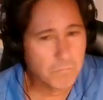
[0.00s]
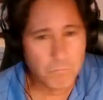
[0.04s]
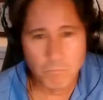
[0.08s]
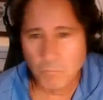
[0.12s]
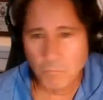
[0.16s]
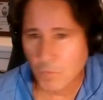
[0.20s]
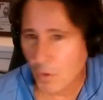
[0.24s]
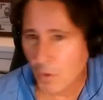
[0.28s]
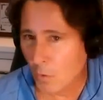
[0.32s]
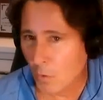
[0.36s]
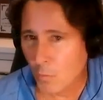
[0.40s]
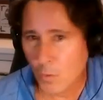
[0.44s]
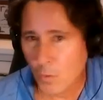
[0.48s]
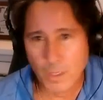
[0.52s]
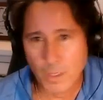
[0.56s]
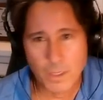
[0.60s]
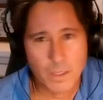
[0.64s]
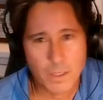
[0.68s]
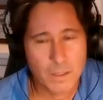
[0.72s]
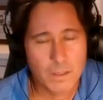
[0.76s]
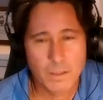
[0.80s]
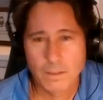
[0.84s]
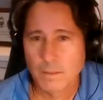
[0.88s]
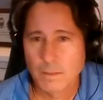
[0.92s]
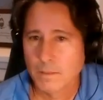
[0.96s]
No one.
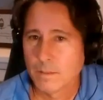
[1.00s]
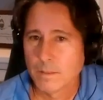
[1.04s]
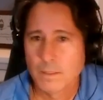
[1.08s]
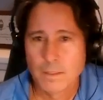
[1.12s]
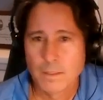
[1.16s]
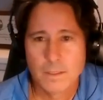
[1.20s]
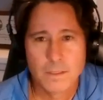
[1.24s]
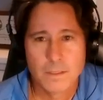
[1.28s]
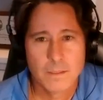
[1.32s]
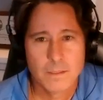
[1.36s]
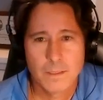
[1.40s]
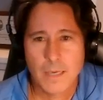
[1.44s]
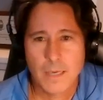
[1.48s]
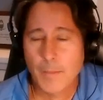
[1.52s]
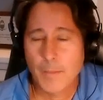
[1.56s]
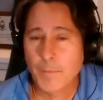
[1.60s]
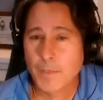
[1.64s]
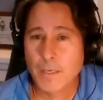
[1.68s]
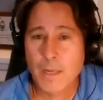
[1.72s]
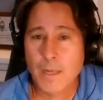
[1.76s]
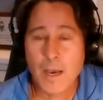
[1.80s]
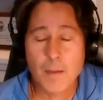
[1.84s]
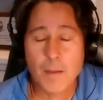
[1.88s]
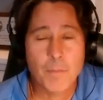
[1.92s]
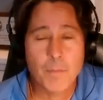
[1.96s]
I
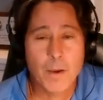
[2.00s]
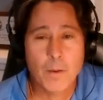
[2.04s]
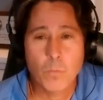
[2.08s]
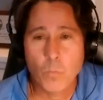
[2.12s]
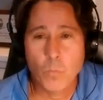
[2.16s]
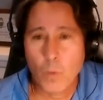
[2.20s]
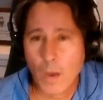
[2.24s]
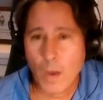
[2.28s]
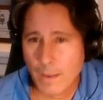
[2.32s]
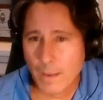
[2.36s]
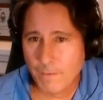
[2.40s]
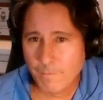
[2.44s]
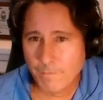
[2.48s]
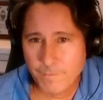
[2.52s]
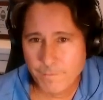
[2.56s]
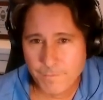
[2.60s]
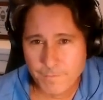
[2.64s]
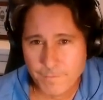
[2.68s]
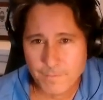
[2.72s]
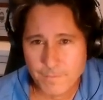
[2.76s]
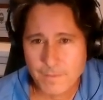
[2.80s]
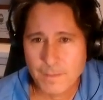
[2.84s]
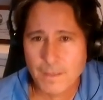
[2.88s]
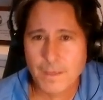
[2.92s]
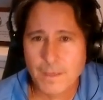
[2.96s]
mean, not my
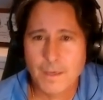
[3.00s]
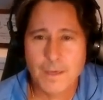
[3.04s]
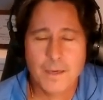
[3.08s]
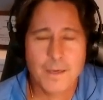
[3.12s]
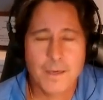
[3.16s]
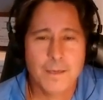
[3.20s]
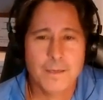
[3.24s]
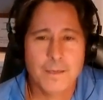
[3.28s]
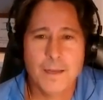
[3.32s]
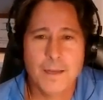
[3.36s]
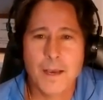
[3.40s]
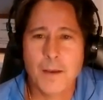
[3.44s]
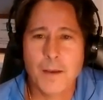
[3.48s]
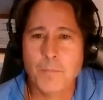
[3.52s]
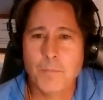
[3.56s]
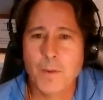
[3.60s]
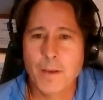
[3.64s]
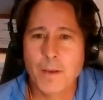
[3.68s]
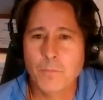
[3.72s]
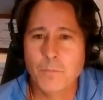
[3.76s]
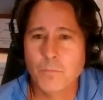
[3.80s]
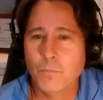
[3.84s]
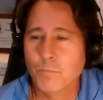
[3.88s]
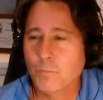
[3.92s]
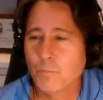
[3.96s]
wife, not
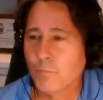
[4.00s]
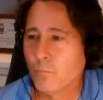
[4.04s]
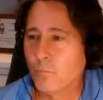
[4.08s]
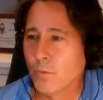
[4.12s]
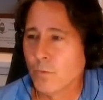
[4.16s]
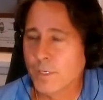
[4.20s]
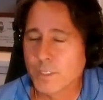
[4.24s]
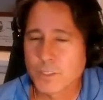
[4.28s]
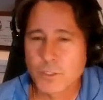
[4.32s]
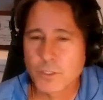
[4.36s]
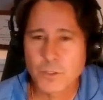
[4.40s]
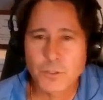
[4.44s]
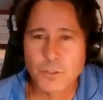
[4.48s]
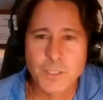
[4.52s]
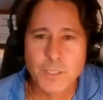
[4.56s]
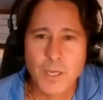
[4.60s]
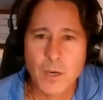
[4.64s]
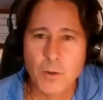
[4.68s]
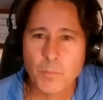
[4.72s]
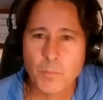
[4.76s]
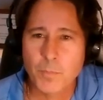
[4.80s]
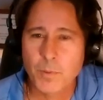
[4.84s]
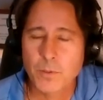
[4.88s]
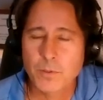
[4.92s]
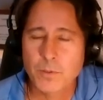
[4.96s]
my research
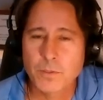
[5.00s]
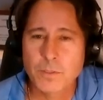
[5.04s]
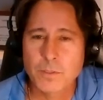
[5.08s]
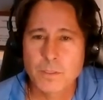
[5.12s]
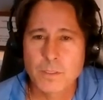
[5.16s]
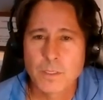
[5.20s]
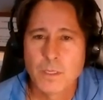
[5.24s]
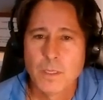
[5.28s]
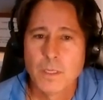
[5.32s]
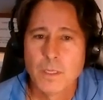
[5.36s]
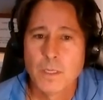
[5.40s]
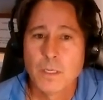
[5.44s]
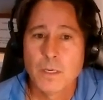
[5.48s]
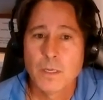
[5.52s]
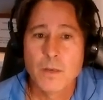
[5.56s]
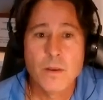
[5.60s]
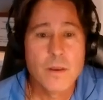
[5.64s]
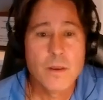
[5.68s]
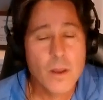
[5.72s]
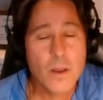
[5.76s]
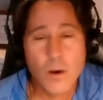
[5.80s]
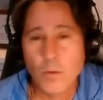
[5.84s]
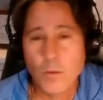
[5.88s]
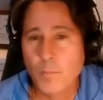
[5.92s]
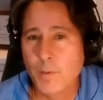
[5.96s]
helpers.
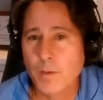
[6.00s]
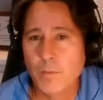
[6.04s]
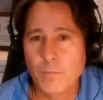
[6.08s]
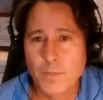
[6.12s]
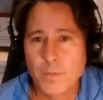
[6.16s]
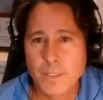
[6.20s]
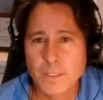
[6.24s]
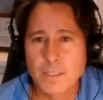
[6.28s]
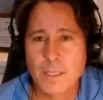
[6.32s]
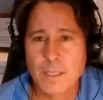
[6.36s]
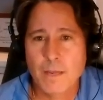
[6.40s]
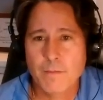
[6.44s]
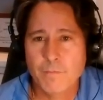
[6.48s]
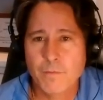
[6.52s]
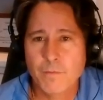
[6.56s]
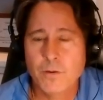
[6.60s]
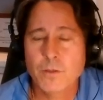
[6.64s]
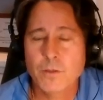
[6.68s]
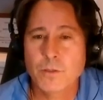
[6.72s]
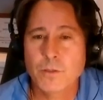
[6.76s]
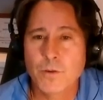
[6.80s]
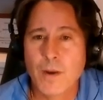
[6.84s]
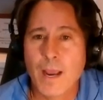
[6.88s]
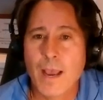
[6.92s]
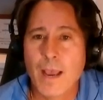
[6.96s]
Nobody reads that
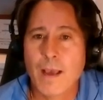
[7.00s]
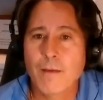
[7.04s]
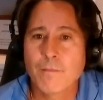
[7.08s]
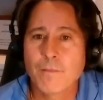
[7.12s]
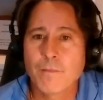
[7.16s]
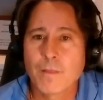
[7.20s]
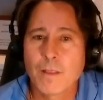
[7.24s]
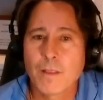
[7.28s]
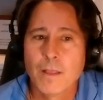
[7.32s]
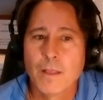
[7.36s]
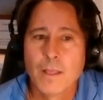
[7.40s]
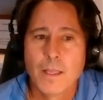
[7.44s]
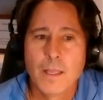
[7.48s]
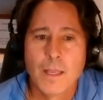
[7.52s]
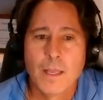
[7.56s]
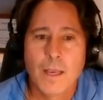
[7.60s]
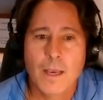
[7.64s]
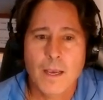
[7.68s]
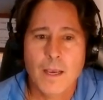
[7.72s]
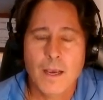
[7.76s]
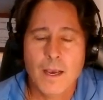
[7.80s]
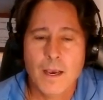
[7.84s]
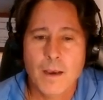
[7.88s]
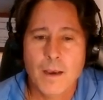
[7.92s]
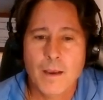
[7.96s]
first draft,
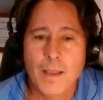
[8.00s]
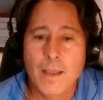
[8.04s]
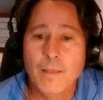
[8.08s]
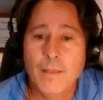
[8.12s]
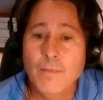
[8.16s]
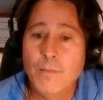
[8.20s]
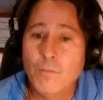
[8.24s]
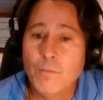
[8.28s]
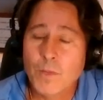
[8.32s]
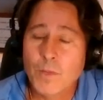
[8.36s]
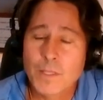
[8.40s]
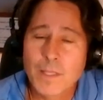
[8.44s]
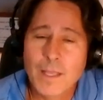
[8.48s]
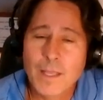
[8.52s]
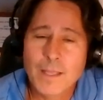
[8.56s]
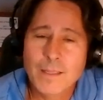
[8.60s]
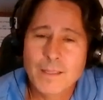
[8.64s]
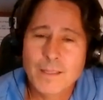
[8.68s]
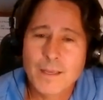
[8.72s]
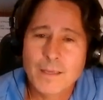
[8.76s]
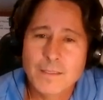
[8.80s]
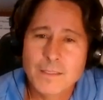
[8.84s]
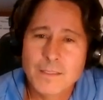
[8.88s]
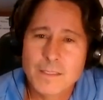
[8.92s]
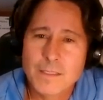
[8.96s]
and what that
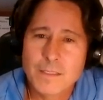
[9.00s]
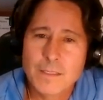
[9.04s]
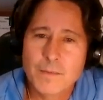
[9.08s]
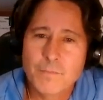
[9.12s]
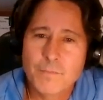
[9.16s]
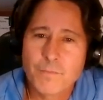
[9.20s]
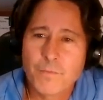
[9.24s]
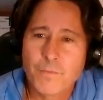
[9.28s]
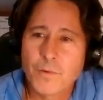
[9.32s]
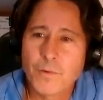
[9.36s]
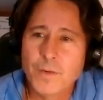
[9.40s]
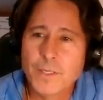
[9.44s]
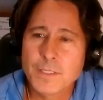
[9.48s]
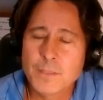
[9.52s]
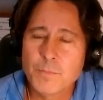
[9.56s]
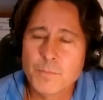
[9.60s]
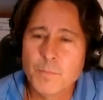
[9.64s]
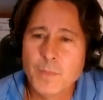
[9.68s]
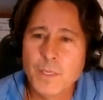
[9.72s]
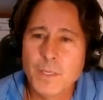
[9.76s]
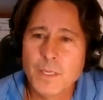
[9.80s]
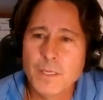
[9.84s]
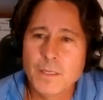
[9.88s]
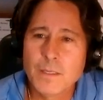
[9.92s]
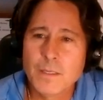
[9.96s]
does is it frees
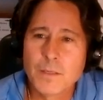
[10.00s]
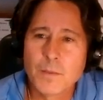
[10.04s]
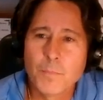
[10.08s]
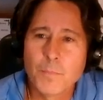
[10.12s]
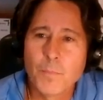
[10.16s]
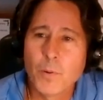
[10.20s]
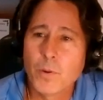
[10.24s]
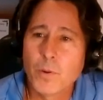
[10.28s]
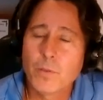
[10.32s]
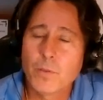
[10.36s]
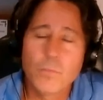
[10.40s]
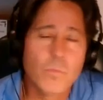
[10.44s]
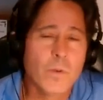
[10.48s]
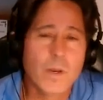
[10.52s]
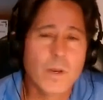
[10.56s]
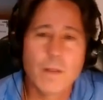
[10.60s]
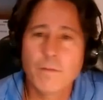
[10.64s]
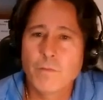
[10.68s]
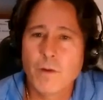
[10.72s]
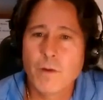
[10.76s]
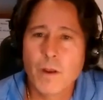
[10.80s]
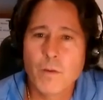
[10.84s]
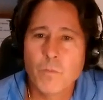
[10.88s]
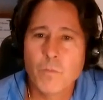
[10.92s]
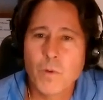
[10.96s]
me to put in
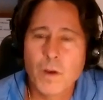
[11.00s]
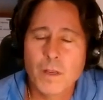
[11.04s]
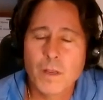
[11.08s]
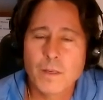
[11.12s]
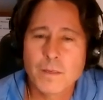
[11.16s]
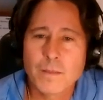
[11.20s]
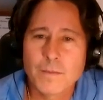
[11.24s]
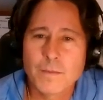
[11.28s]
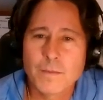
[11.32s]
whatever I want.